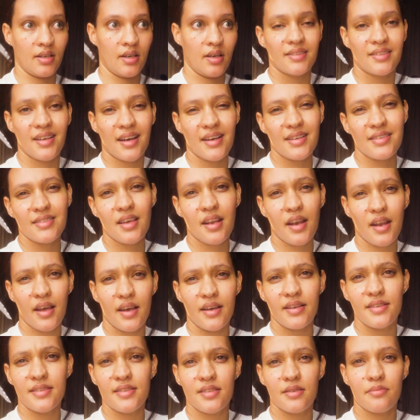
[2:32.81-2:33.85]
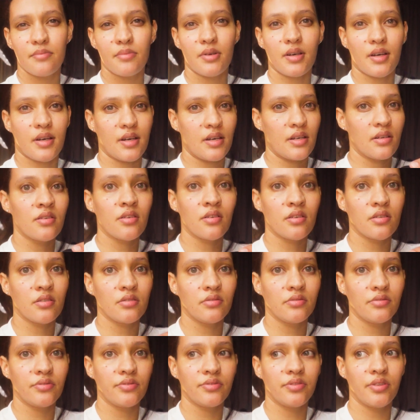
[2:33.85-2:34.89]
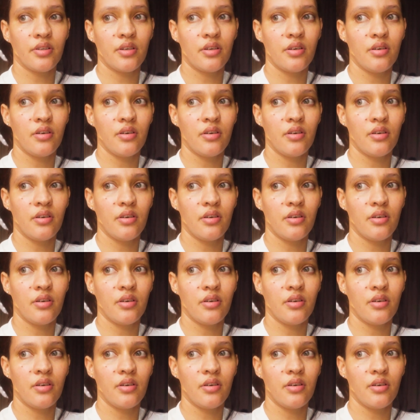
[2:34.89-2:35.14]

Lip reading: it does create some kind of